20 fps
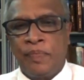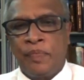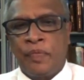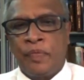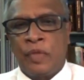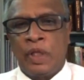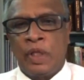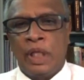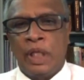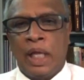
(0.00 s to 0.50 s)

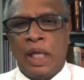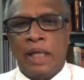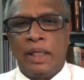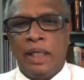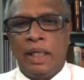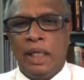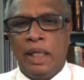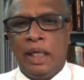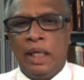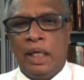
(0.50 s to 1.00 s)
that
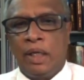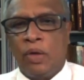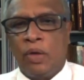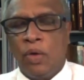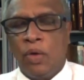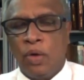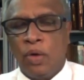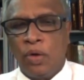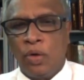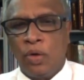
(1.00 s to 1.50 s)
the
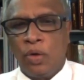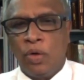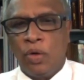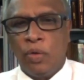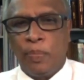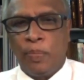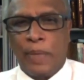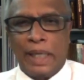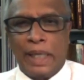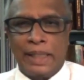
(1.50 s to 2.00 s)
core
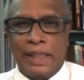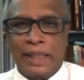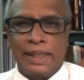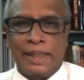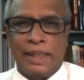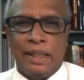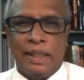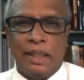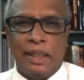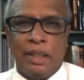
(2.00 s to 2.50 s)
group has
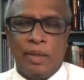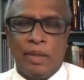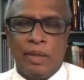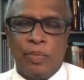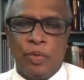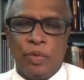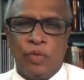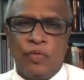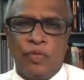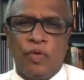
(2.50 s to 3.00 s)

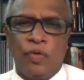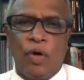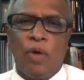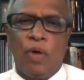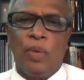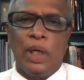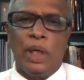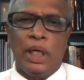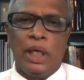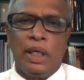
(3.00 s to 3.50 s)
put
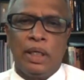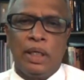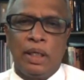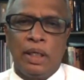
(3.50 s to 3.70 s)
forward